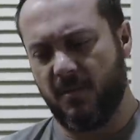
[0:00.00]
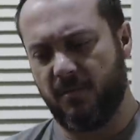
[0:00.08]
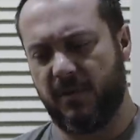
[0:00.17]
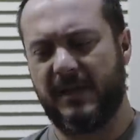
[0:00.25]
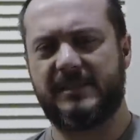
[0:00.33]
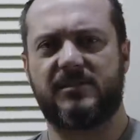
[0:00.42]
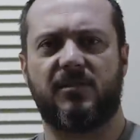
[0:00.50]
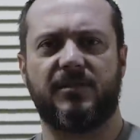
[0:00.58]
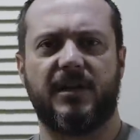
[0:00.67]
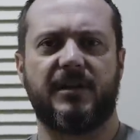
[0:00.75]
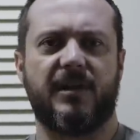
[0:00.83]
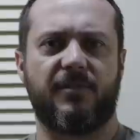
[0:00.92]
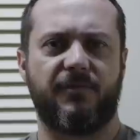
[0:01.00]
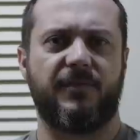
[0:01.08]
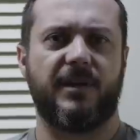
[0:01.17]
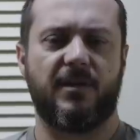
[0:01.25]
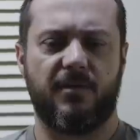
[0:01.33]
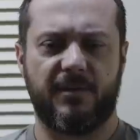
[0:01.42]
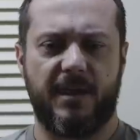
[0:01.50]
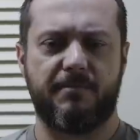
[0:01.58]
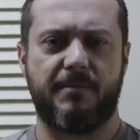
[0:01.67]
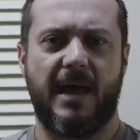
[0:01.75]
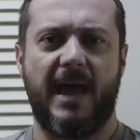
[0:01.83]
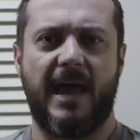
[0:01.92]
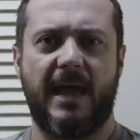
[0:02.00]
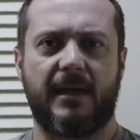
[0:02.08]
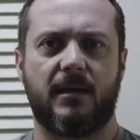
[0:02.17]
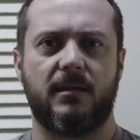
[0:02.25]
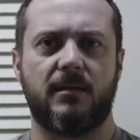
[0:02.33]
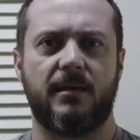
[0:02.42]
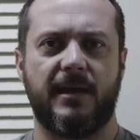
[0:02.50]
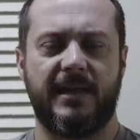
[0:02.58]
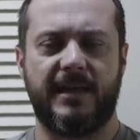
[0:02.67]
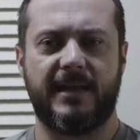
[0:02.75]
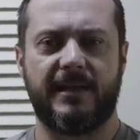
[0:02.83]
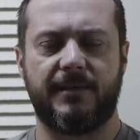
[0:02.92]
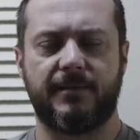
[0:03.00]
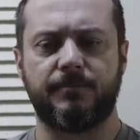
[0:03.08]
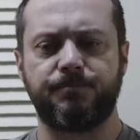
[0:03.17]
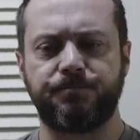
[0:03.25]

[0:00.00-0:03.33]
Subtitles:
place on there that'll fit on that bag. And